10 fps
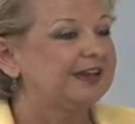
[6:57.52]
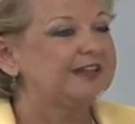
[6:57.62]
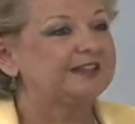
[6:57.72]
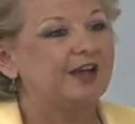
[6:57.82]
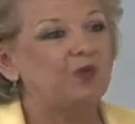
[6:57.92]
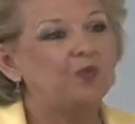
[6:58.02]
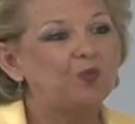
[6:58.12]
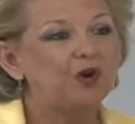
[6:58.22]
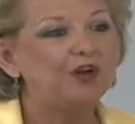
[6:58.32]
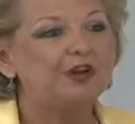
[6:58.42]
So
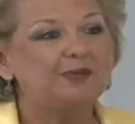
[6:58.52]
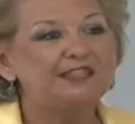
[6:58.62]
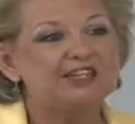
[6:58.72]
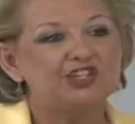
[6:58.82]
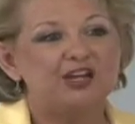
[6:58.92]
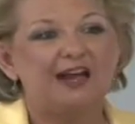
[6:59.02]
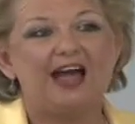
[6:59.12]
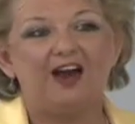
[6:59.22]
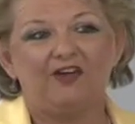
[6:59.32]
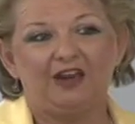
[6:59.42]
we're going to be teaching at a
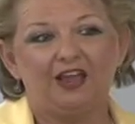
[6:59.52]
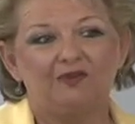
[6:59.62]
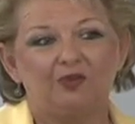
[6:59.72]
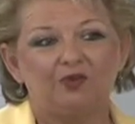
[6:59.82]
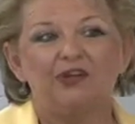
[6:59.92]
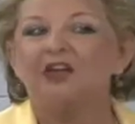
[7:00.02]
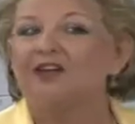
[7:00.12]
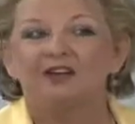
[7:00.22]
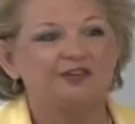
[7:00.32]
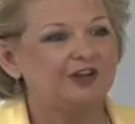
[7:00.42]
higher level,
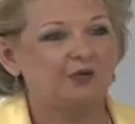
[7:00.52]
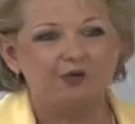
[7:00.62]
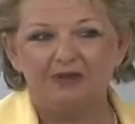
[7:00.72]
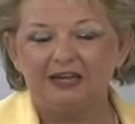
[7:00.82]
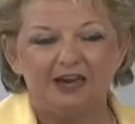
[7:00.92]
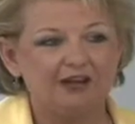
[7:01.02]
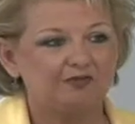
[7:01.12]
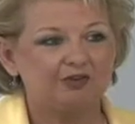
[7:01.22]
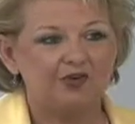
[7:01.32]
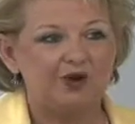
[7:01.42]
not
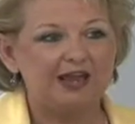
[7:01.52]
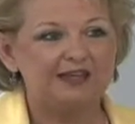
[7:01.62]
remediating for the grad